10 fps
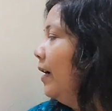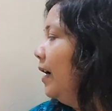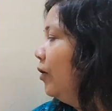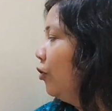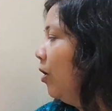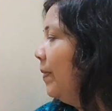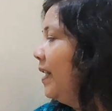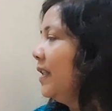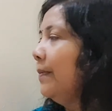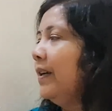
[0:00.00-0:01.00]
a job
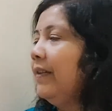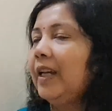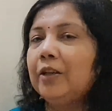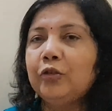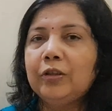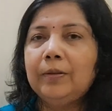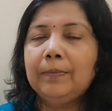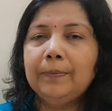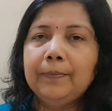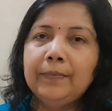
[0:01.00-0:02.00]
in summer vacation.
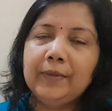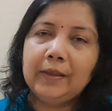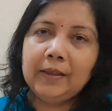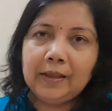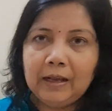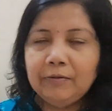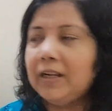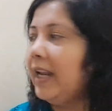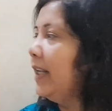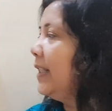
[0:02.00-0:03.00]
Now the
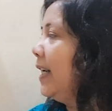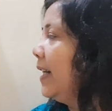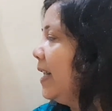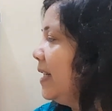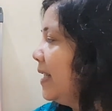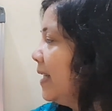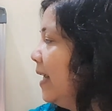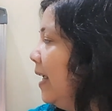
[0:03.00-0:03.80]
next sentence,